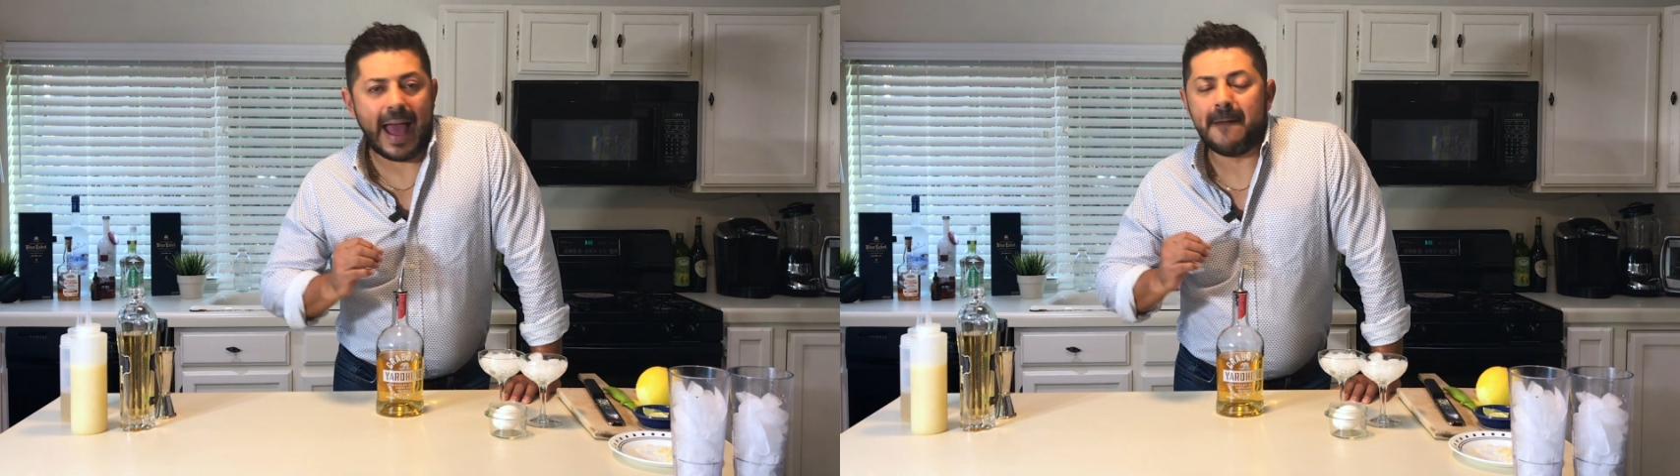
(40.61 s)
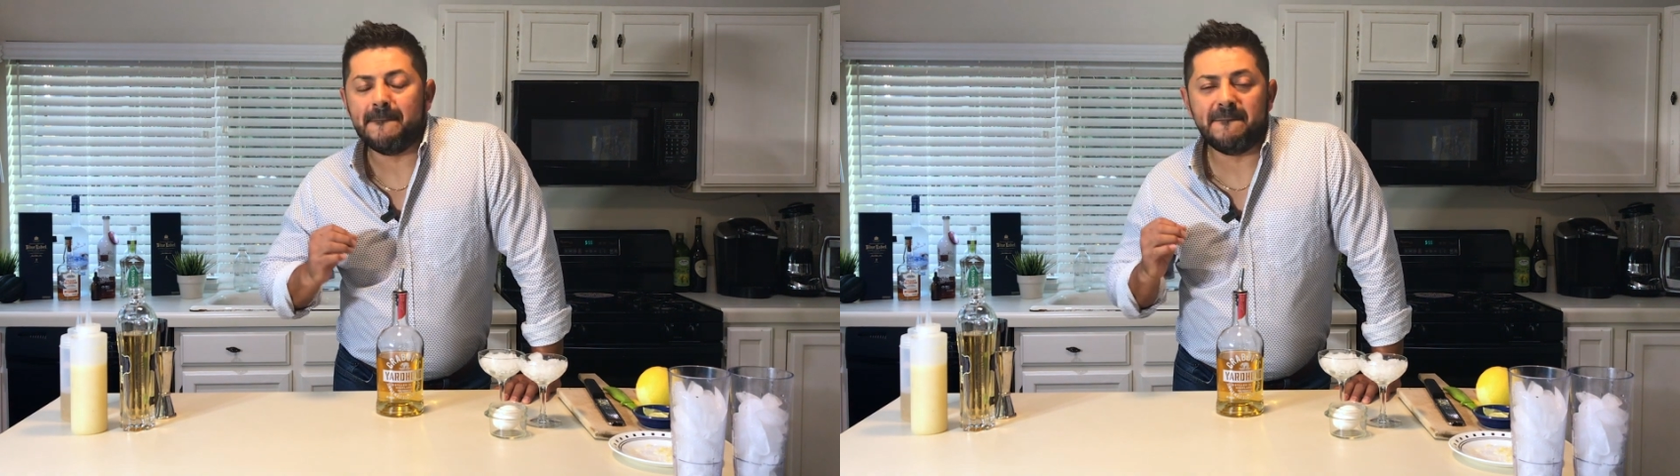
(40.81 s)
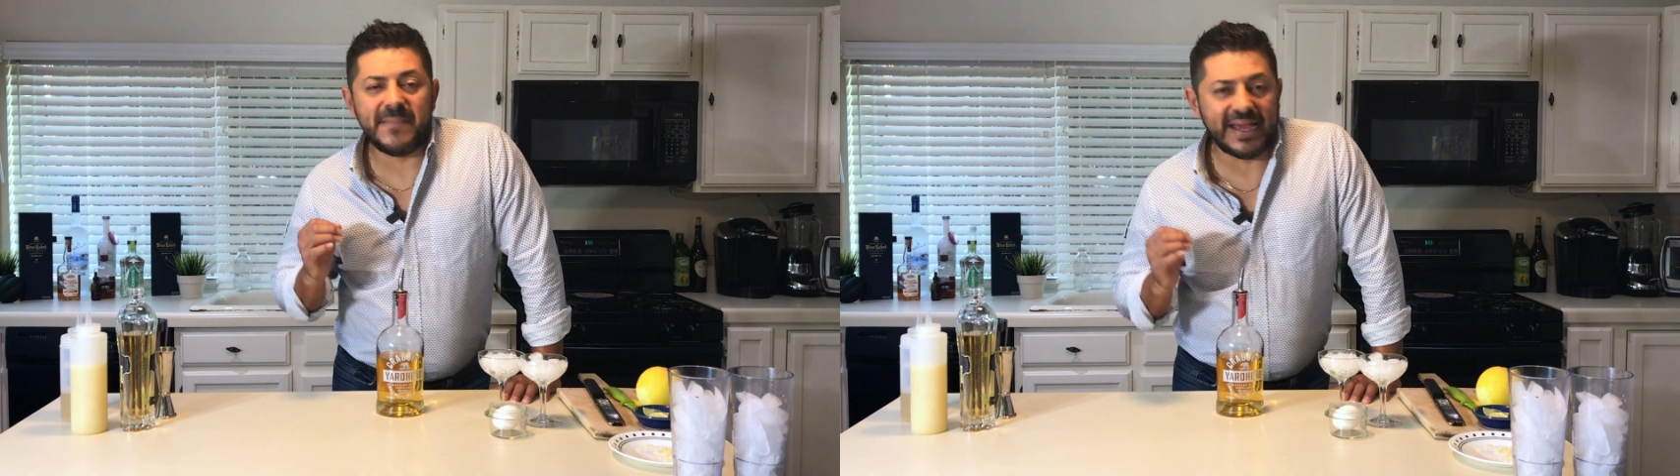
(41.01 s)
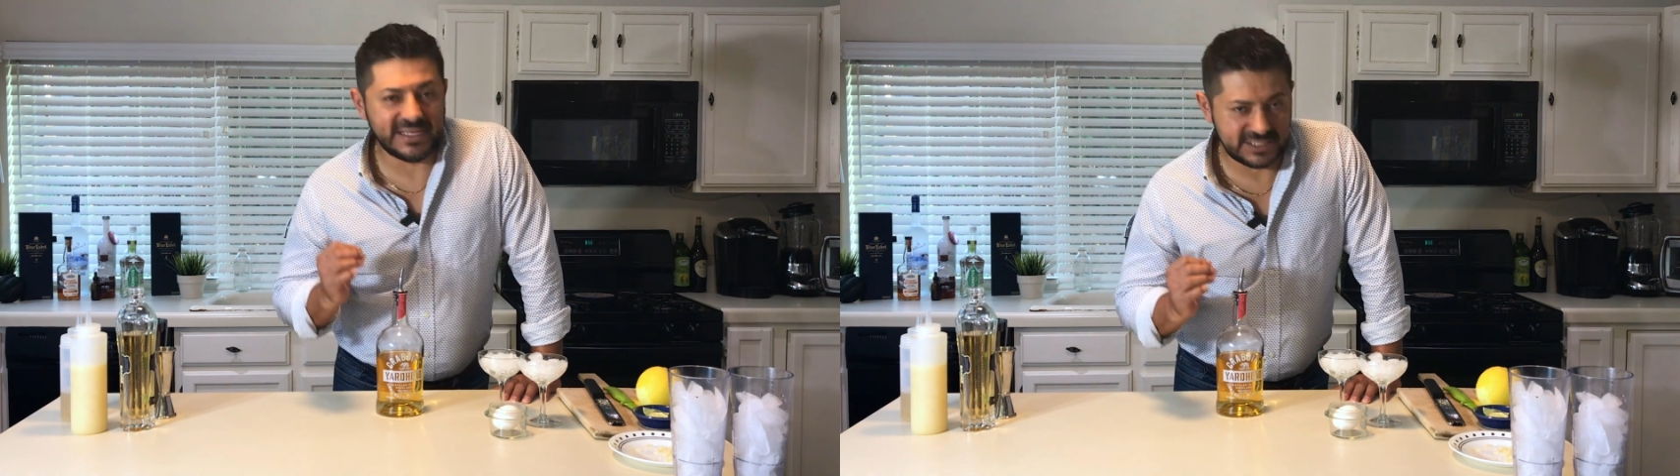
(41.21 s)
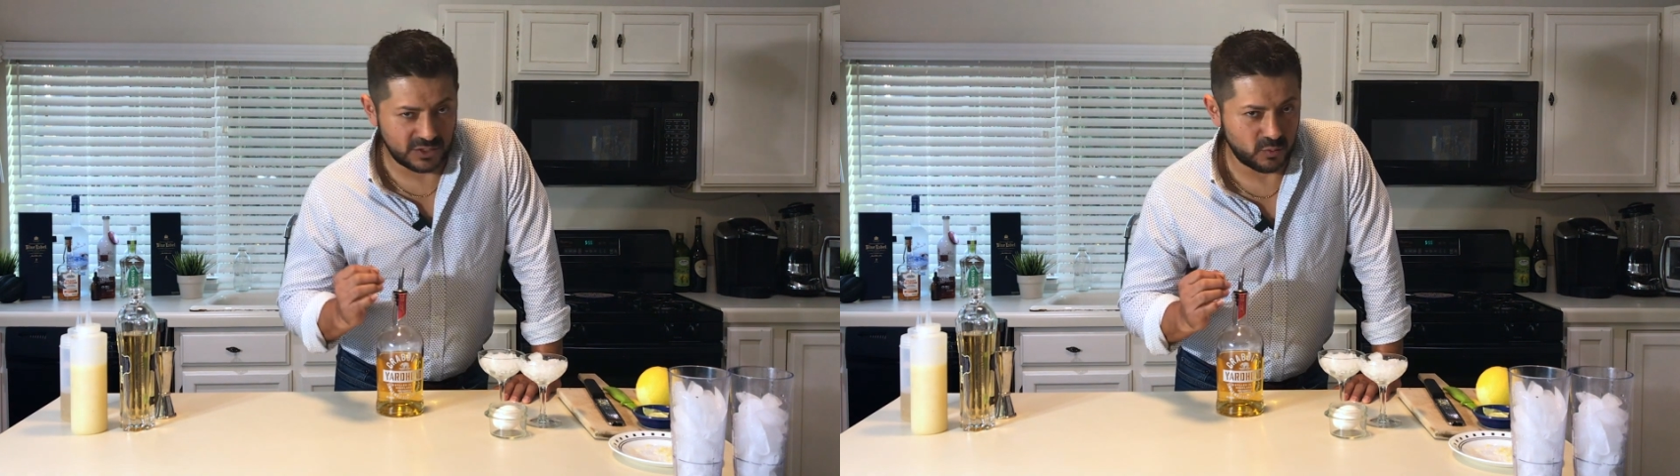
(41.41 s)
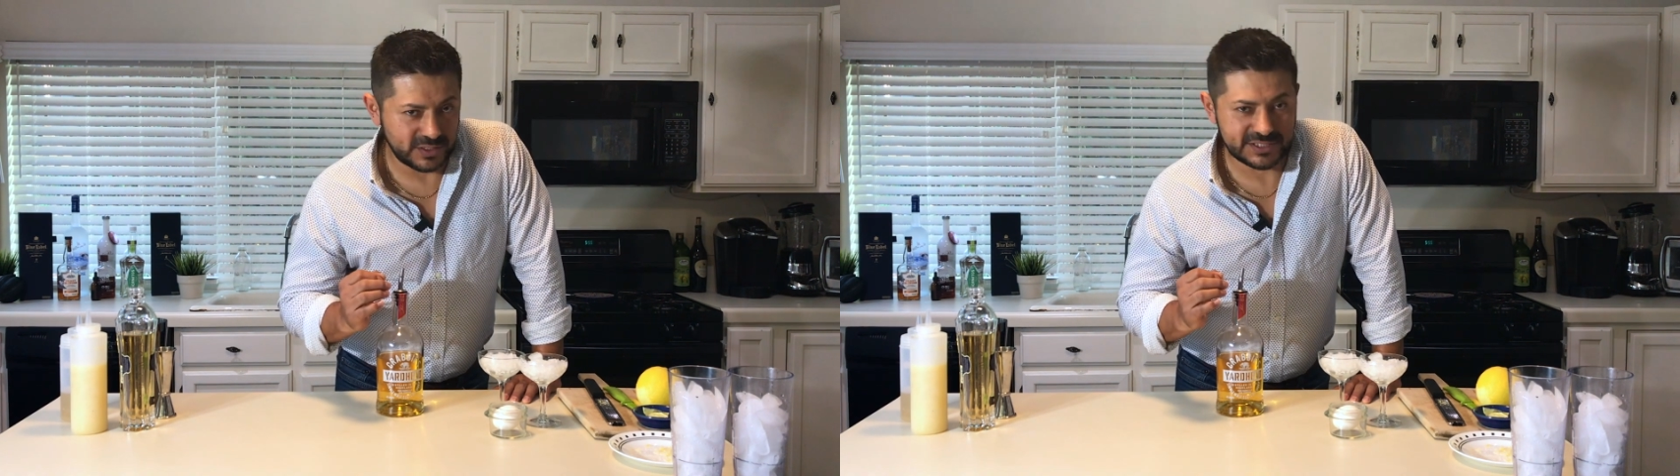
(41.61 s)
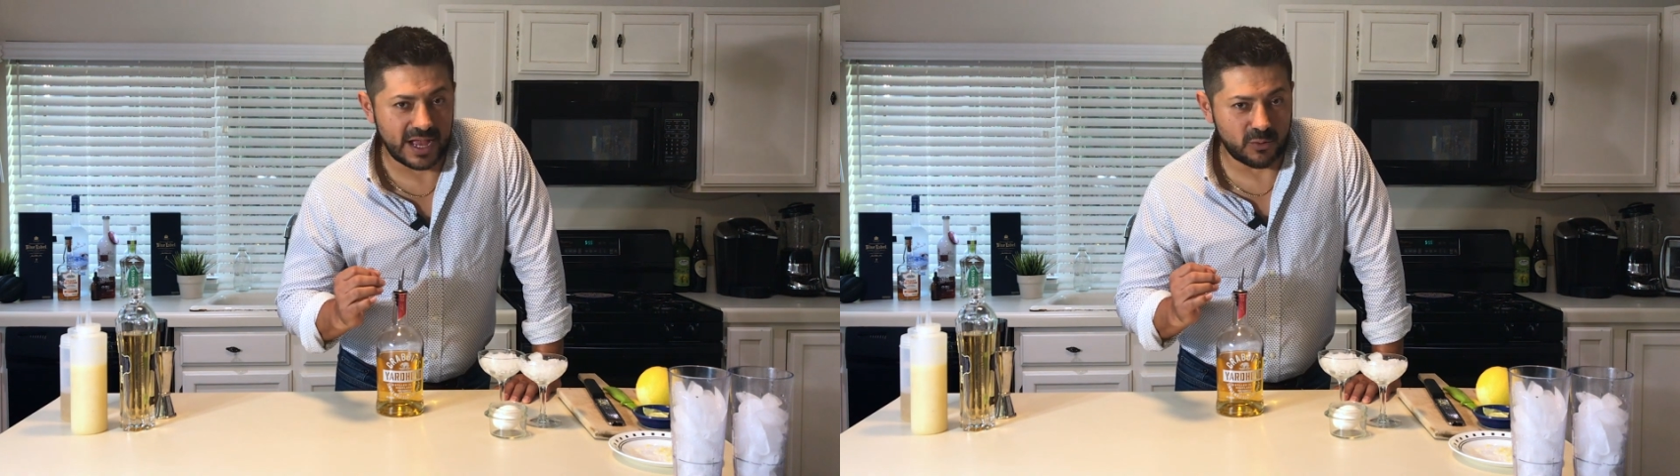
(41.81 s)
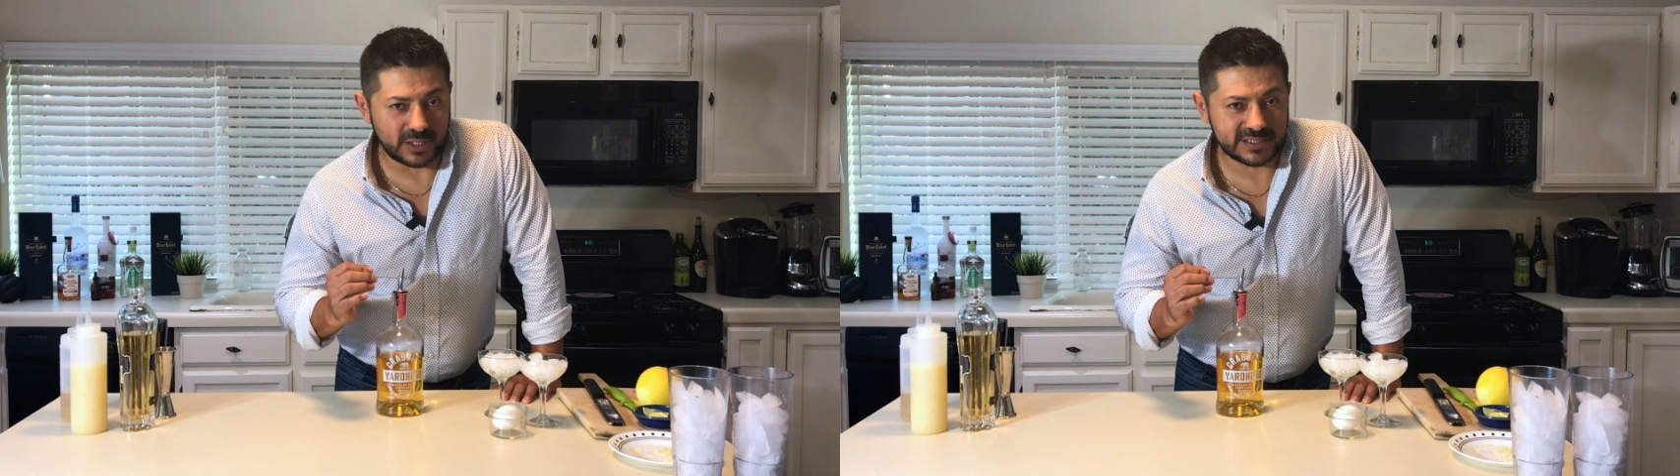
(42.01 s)
amazing with
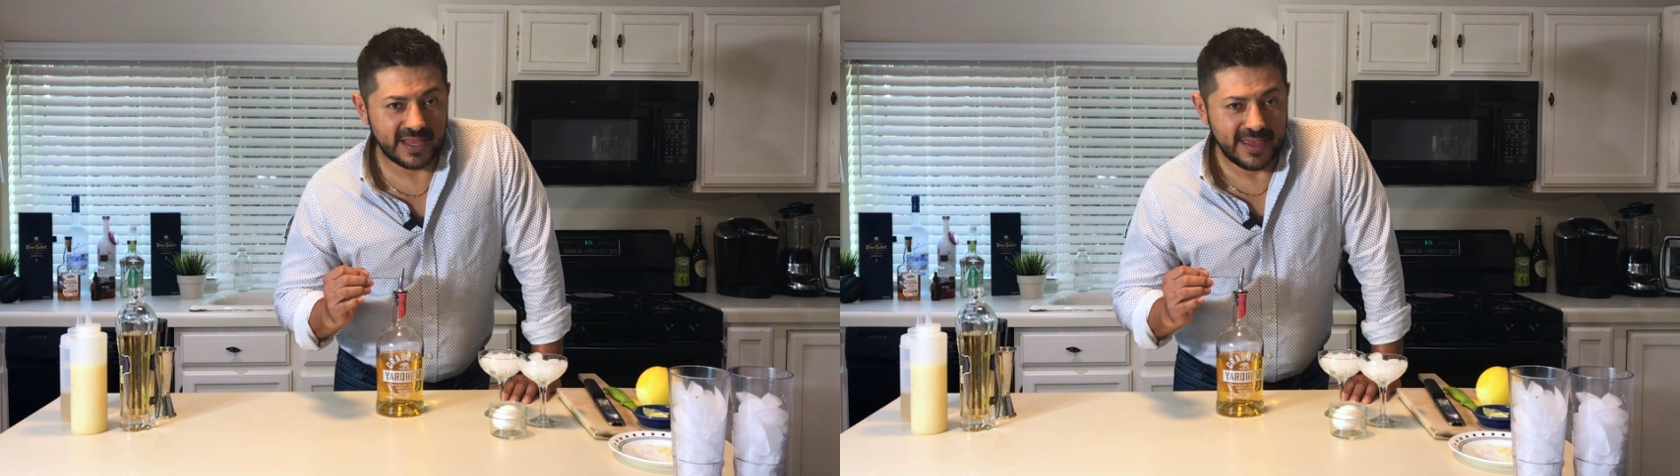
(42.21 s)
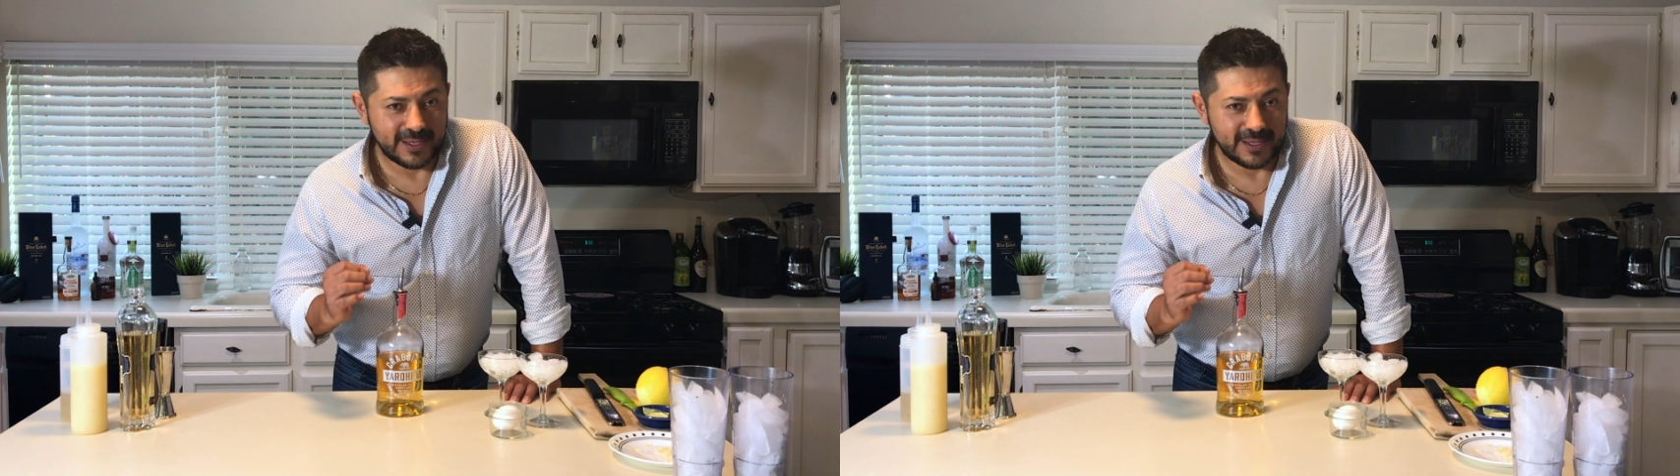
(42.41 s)
sours.